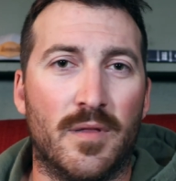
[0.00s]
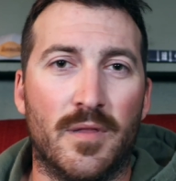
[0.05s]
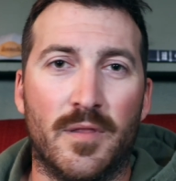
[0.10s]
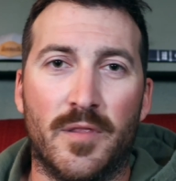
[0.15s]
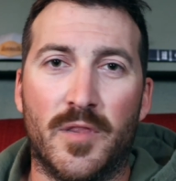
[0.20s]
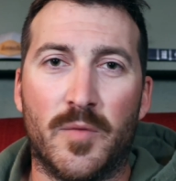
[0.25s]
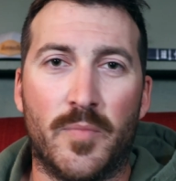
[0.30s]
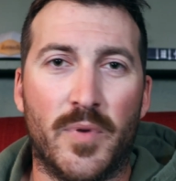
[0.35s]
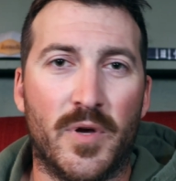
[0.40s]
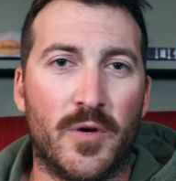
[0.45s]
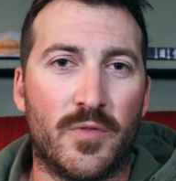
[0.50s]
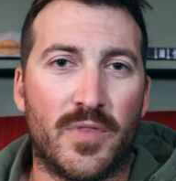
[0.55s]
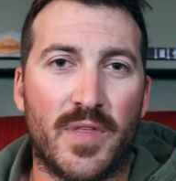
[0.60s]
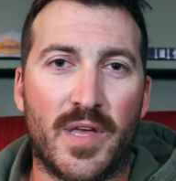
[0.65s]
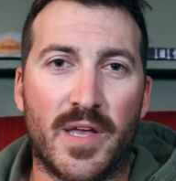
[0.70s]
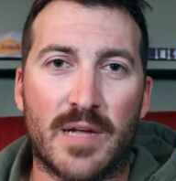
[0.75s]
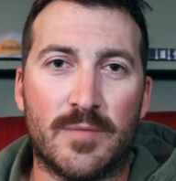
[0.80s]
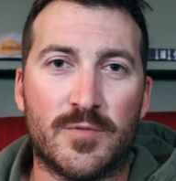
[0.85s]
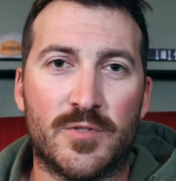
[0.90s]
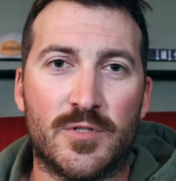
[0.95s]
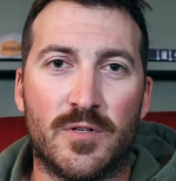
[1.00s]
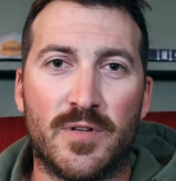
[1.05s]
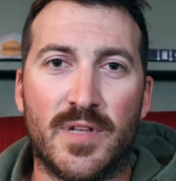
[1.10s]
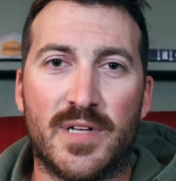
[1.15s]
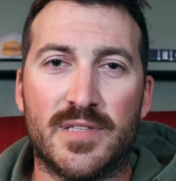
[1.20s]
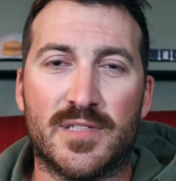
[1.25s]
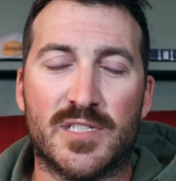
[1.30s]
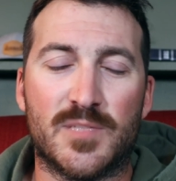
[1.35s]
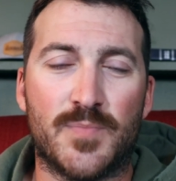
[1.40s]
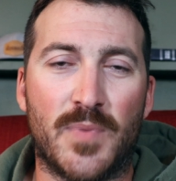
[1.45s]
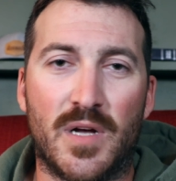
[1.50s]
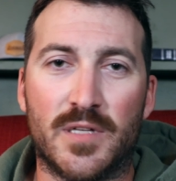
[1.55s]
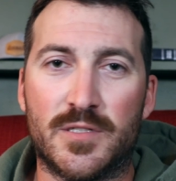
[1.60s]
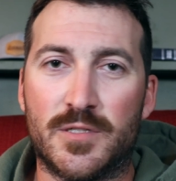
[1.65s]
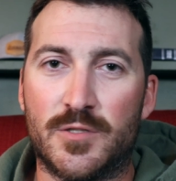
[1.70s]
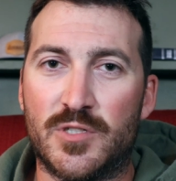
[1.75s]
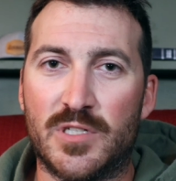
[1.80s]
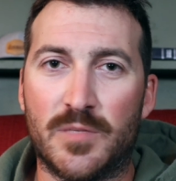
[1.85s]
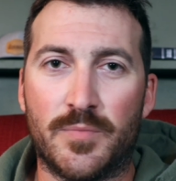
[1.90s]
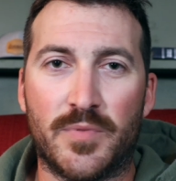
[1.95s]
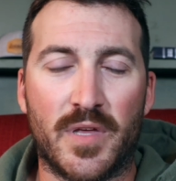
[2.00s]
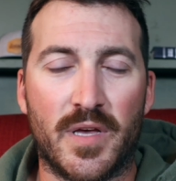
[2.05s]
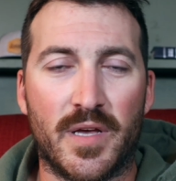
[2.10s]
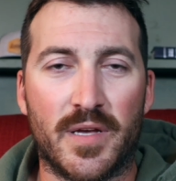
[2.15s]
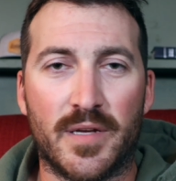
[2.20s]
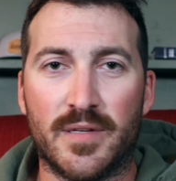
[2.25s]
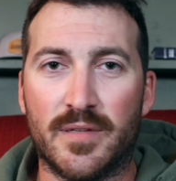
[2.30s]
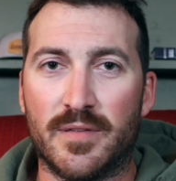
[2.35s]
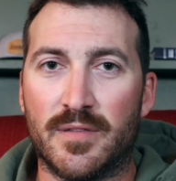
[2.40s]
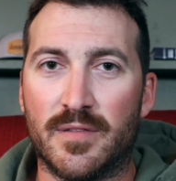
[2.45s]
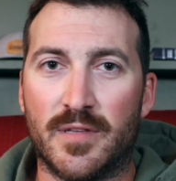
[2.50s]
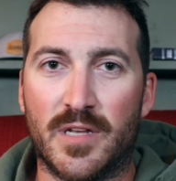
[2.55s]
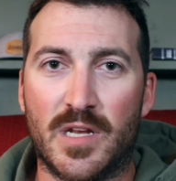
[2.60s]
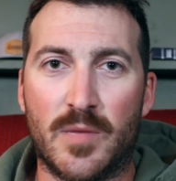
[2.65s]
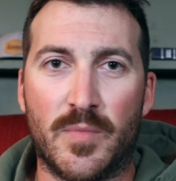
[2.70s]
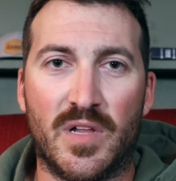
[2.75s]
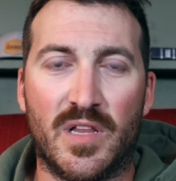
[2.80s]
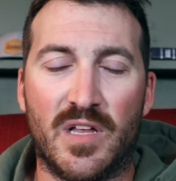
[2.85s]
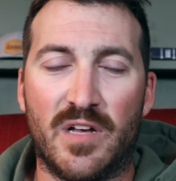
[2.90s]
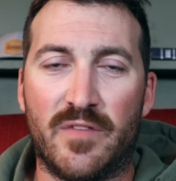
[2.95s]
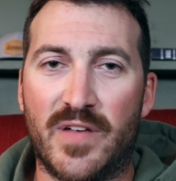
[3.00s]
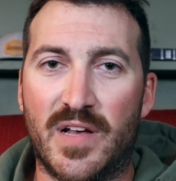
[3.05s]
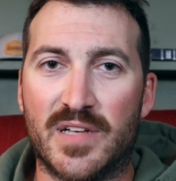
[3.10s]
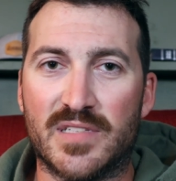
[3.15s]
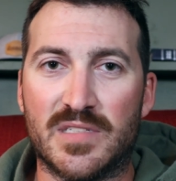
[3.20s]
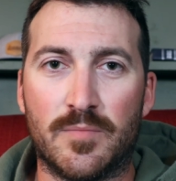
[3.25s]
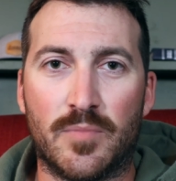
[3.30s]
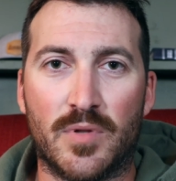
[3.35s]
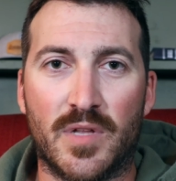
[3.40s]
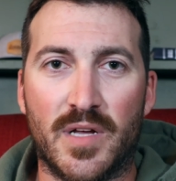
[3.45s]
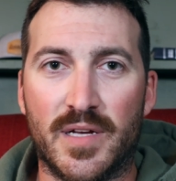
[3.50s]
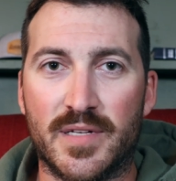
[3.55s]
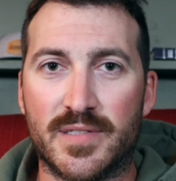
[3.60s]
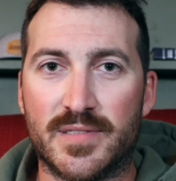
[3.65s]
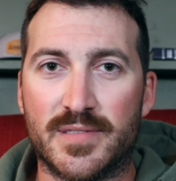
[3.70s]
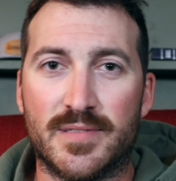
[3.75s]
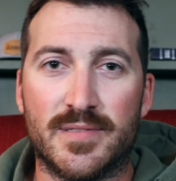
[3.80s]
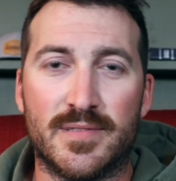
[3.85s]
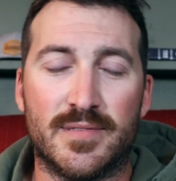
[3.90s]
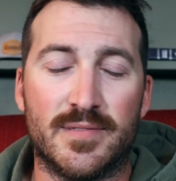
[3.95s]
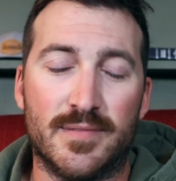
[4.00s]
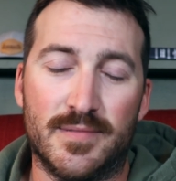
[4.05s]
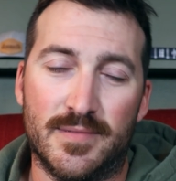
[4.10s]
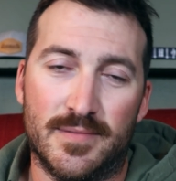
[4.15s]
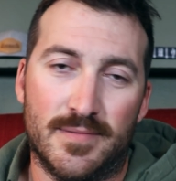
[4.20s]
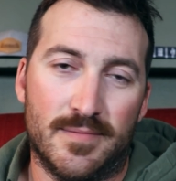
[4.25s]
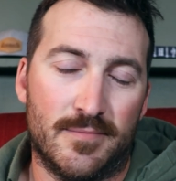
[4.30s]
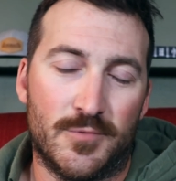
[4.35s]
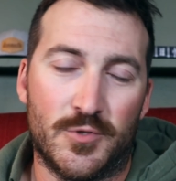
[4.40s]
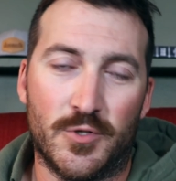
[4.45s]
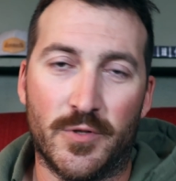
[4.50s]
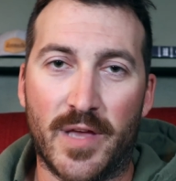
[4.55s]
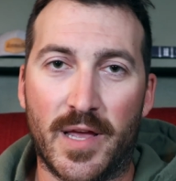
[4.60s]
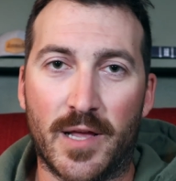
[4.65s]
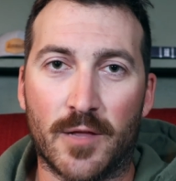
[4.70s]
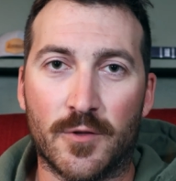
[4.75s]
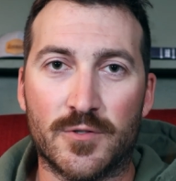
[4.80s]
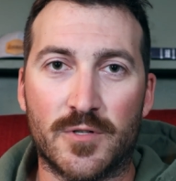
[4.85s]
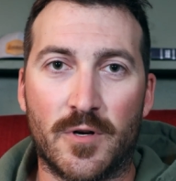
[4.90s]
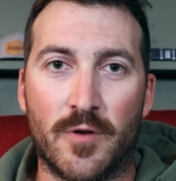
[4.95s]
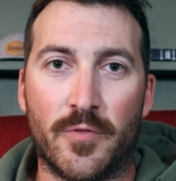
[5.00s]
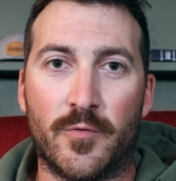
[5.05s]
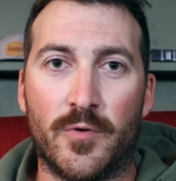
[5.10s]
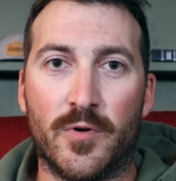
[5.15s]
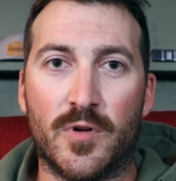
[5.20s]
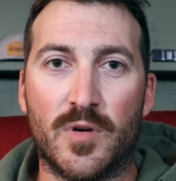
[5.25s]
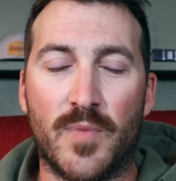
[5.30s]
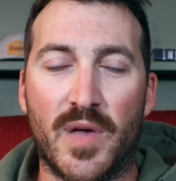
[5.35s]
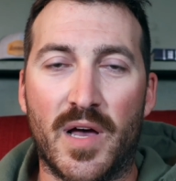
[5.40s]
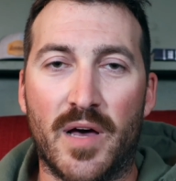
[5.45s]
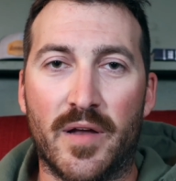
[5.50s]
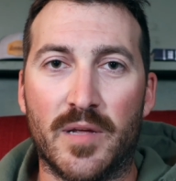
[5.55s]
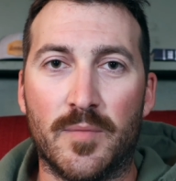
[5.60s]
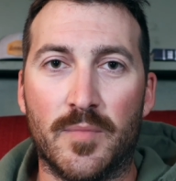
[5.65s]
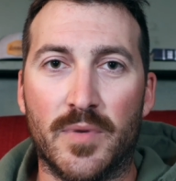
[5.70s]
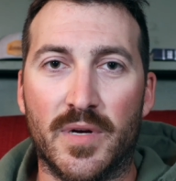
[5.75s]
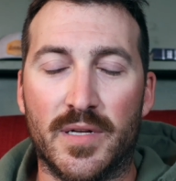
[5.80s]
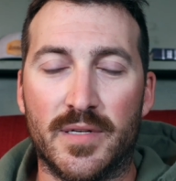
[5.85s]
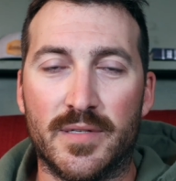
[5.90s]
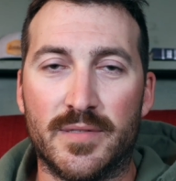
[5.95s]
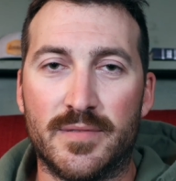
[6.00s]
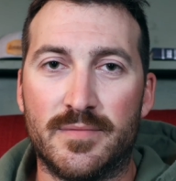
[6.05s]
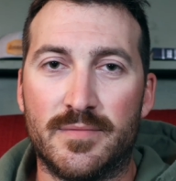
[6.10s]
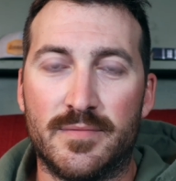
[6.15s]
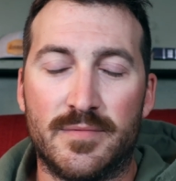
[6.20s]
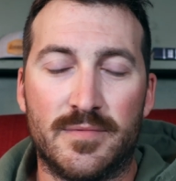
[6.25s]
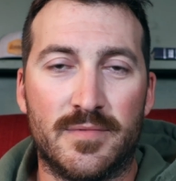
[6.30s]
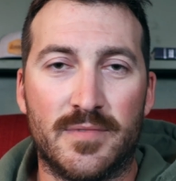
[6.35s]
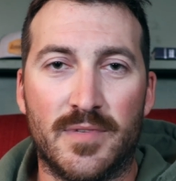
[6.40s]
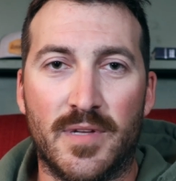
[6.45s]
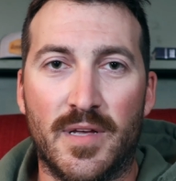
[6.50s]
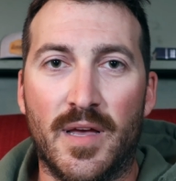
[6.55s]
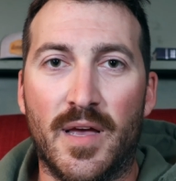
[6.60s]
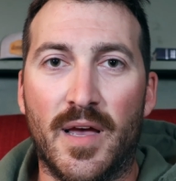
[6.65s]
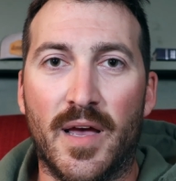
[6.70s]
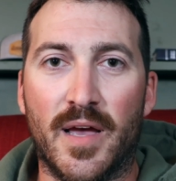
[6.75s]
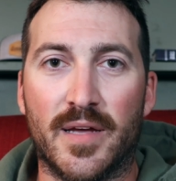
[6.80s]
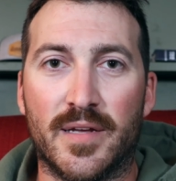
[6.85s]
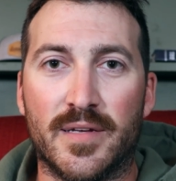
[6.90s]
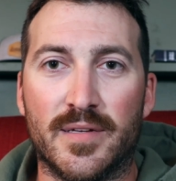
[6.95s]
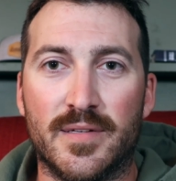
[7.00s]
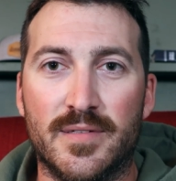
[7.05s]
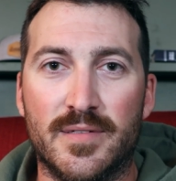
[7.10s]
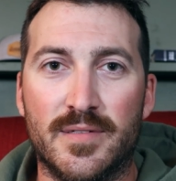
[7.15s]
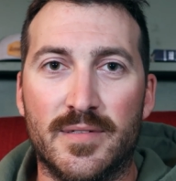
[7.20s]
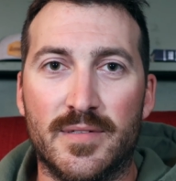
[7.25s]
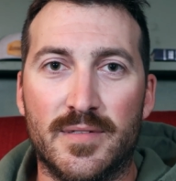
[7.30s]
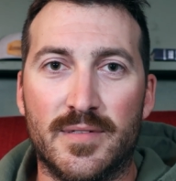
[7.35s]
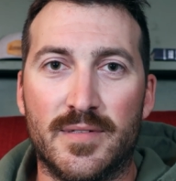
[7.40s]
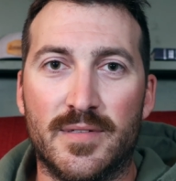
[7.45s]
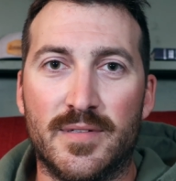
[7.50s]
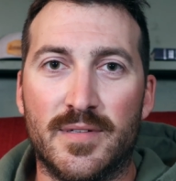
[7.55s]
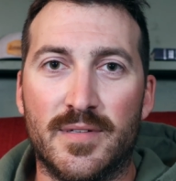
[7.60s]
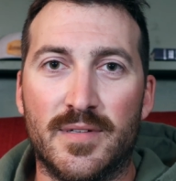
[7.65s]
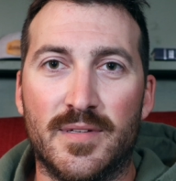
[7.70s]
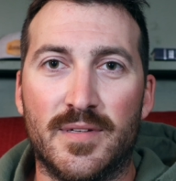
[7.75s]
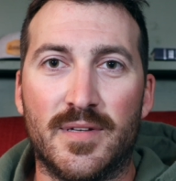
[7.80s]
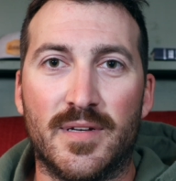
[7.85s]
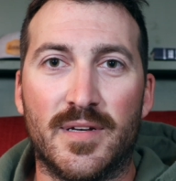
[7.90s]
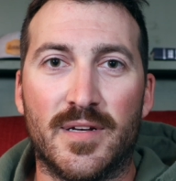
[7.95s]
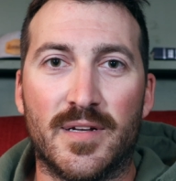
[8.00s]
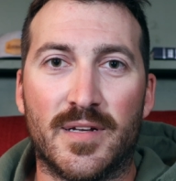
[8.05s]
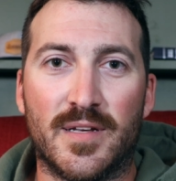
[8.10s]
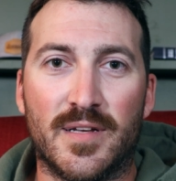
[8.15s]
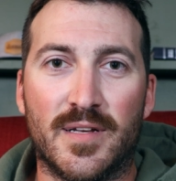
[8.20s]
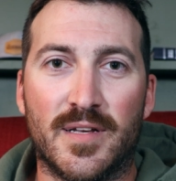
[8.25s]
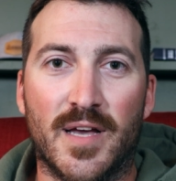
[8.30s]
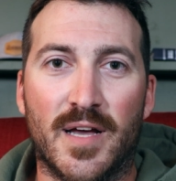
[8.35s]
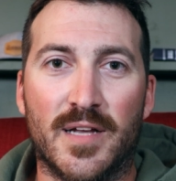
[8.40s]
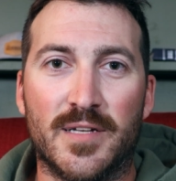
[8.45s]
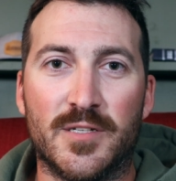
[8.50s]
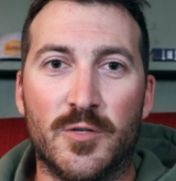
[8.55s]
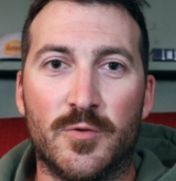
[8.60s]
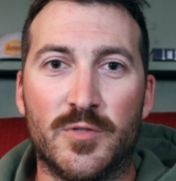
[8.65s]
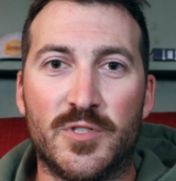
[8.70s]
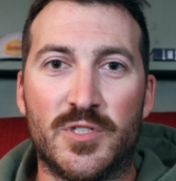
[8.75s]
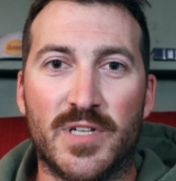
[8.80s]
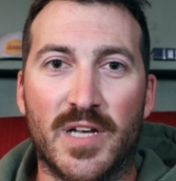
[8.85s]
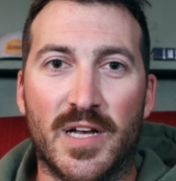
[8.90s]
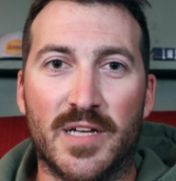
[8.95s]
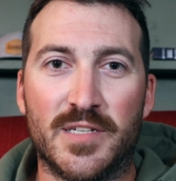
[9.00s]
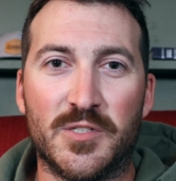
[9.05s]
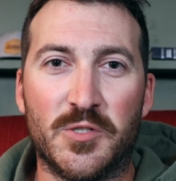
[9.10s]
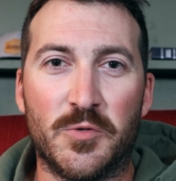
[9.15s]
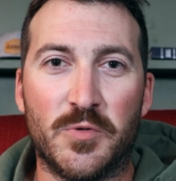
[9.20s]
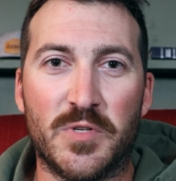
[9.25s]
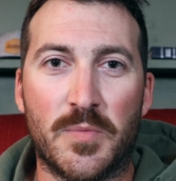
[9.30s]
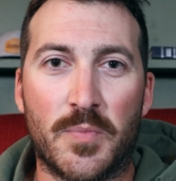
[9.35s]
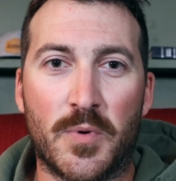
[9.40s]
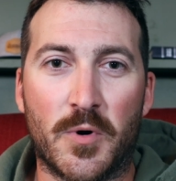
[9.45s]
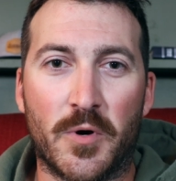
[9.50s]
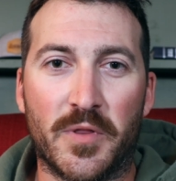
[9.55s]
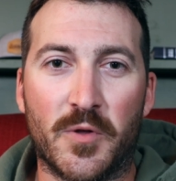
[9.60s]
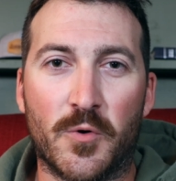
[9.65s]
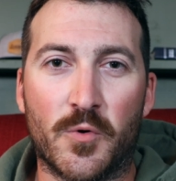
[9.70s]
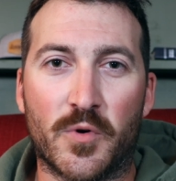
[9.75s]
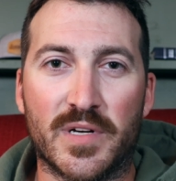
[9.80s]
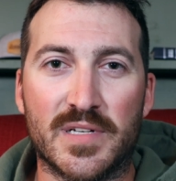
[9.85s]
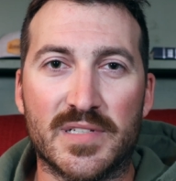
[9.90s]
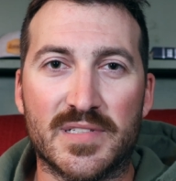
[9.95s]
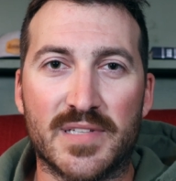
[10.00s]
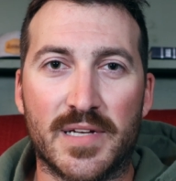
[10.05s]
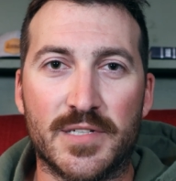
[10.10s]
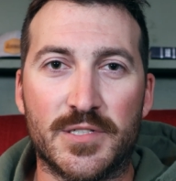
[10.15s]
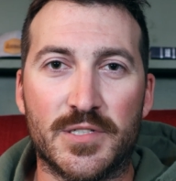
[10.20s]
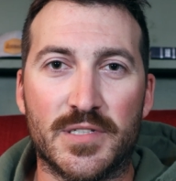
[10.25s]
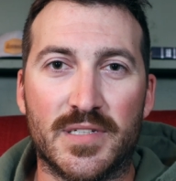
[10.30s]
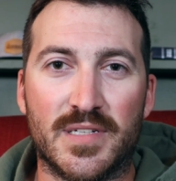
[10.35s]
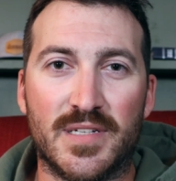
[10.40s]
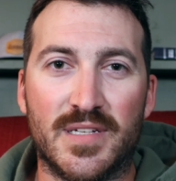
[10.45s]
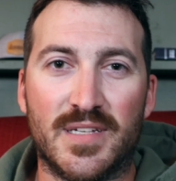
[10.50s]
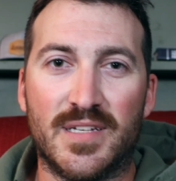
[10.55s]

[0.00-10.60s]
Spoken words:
The boat thing, I'm sure that's a sponsorship thing that MLF has in place. I'm sure the anglers aren't thrilled about it, but hey, gotta do what you gotta do when you're part of the organization.